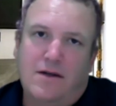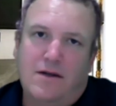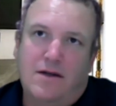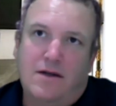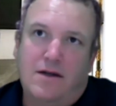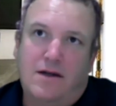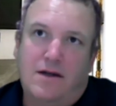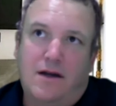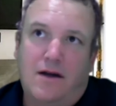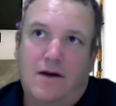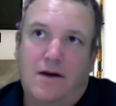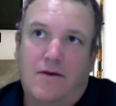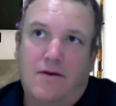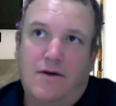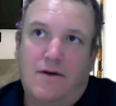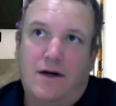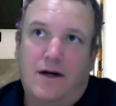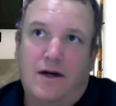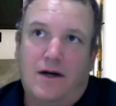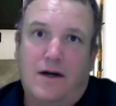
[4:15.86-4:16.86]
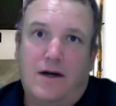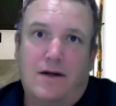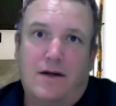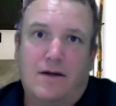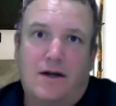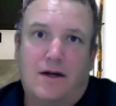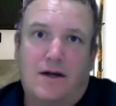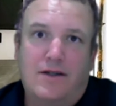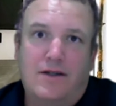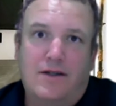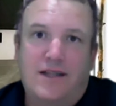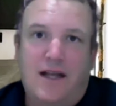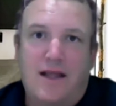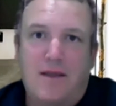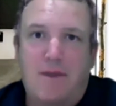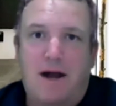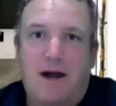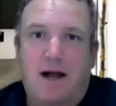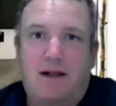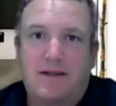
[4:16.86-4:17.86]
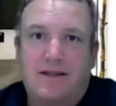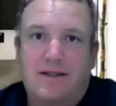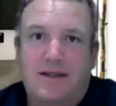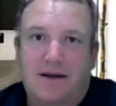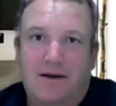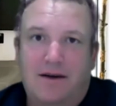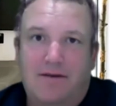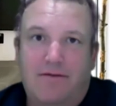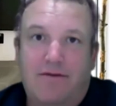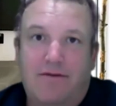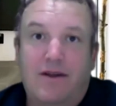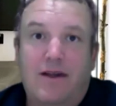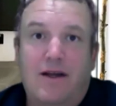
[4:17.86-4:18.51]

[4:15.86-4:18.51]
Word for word: you know uh, understand the balance of